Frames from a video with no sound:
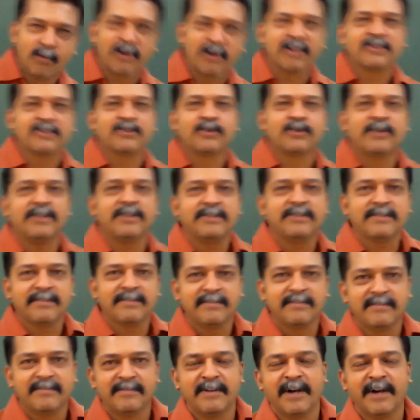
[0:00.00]
students.
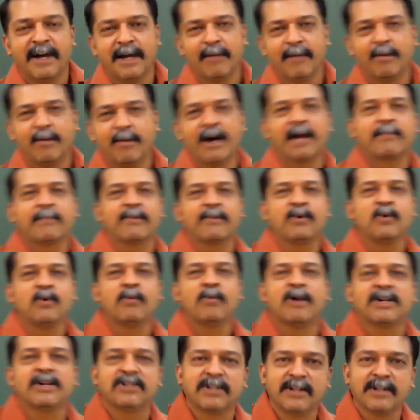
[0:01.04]
I am RP
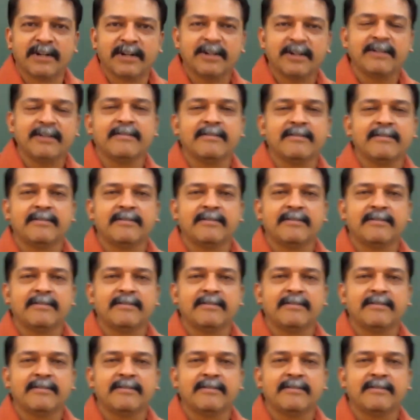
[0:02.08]
Umashankar,